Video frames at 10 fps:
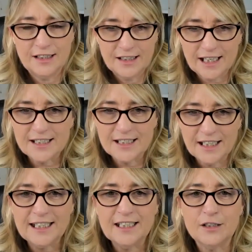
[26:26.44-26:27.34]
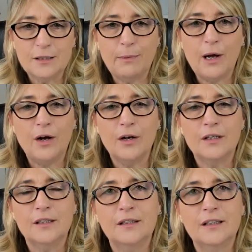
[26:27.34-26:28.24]
That's the little spark
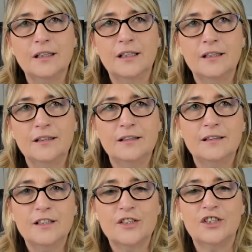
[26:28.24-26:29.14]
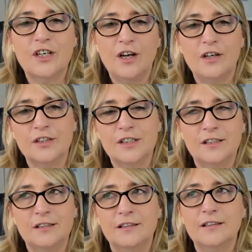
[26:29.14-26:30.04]
that can start
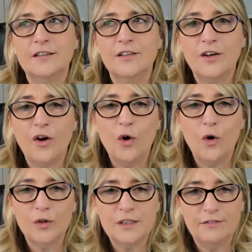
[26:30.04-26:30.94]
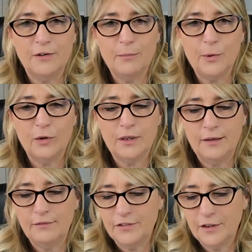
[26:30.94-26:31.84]
a whole different ball
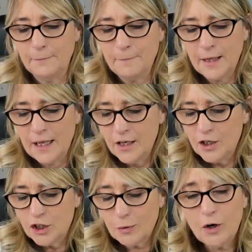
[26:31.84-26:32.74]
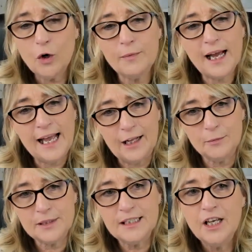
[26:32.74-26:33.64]
game for you. So I hope that
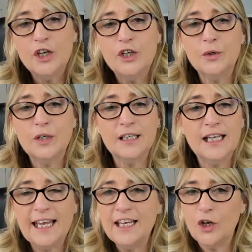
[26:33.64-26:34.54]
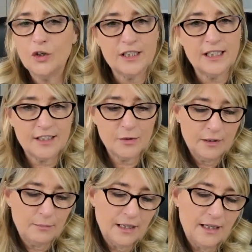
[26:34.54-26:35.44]
helps. You can get in contact with
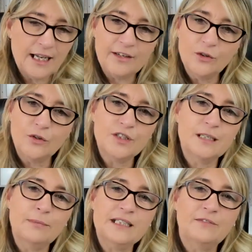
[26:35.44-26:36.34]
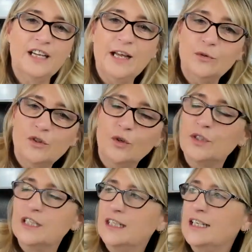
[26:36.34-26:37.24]
me. I know there's a bit of an outro
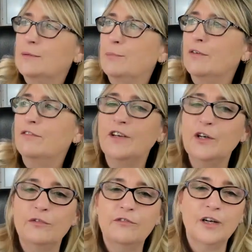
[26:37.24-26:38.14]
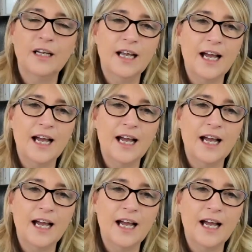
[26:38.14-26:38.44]
to this, but feel free.